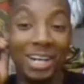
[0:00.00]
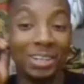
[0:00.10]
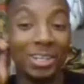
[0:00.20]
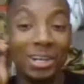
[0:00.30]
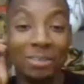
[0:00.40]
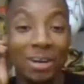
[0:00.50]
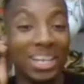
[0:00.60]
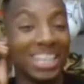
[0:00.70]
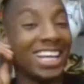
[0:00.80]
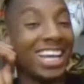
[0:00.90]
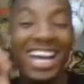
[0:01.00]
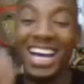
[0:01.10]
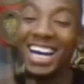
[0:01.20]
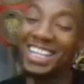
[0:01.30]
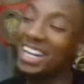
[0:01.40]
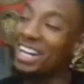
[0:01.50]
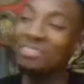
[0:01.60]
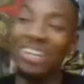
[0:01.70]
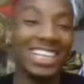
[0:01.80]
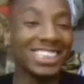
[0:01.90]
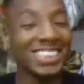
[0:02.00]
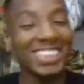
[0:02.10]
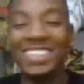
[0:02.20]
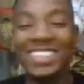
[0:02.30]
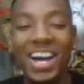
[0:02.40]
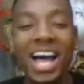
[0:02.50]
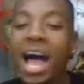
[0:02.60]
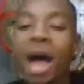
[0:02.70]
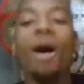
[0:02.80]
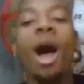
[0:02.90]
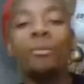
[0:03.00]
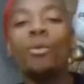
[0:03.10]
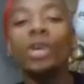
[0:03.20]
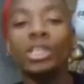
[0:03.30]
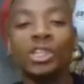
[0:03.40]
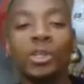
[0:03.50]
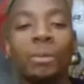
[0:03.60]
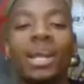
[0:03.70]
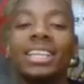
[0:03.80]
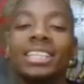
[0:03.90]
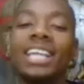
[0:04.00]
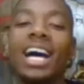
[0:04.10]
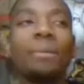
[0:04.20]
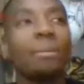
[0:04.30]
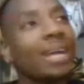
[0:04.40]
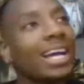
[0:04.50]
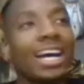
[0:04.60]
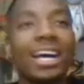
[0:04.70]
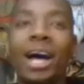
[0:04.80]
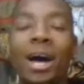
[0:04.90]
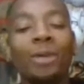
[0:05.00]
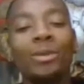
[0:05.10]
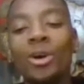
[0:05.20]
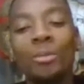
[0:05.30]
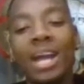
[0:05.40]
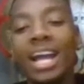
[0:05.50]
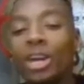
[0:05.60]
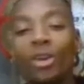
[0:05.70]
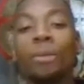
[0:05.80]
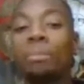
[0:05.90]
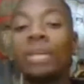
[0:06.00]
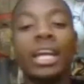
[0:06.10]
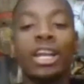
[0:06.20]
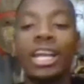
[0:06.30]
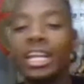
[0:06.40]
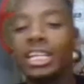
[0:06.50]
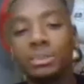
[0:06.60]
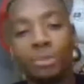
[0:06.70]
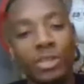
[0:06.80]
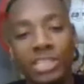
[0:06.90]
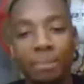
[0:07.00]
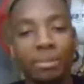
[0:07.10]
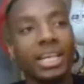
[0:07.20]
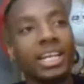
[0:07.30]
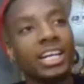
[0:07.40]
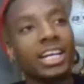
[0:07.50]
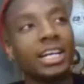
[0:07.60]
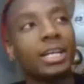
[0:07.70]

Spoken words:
don't know if I'm not sure, I want to, but at the time I'm like, I don't know, man. I didn't grow up playing any sports. I played